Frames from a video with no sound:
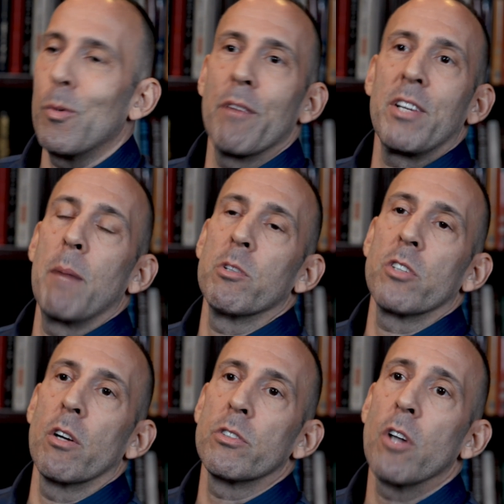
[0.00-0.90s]
We have cameras
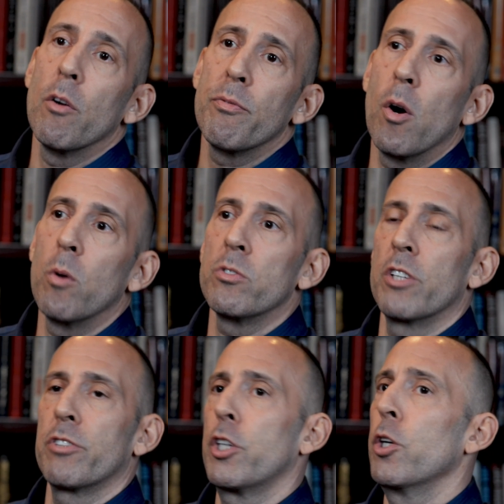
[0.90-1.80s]
on our cell phones,
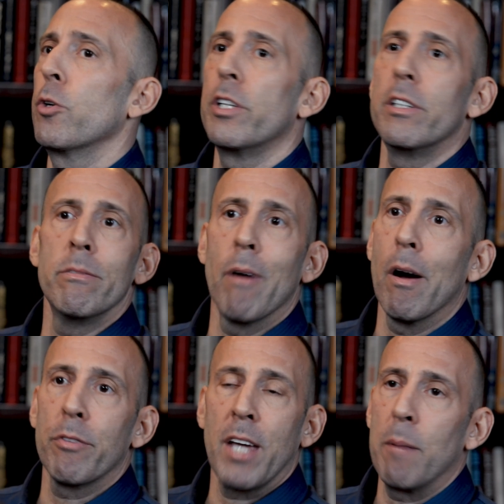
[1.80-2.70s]
there's security
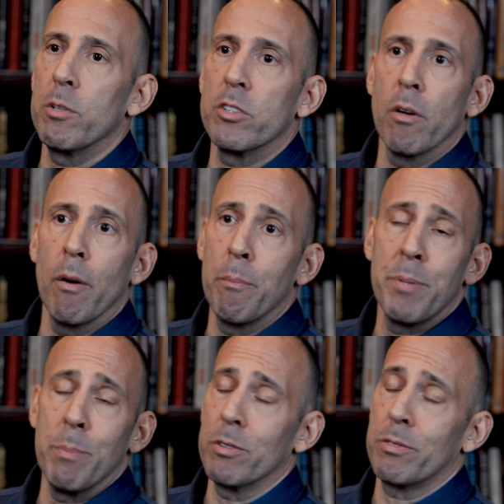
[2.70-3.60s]
of cameras on
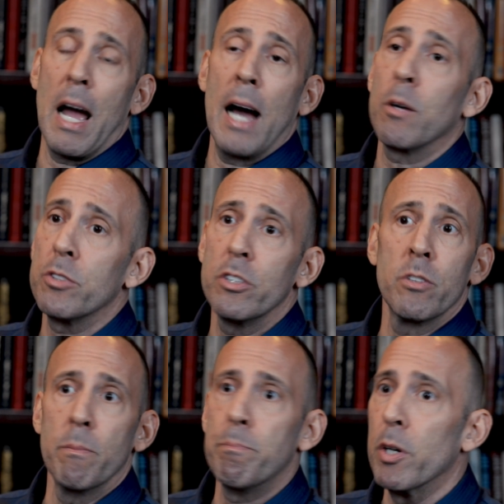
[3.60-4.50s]
people's
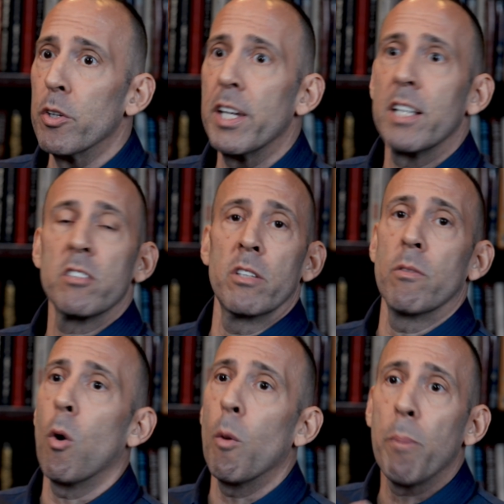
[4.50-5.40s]
houses and buildings
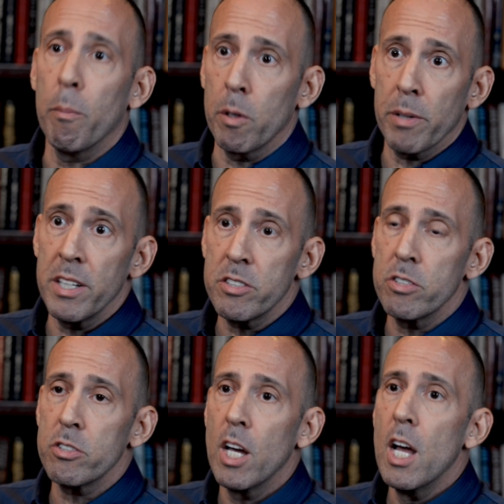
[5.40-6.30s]
and all public
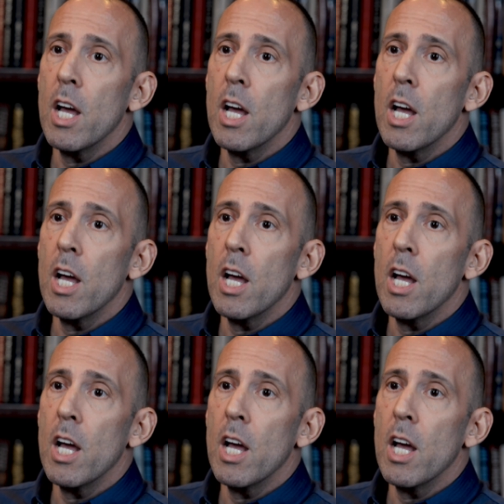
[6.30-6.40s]
places.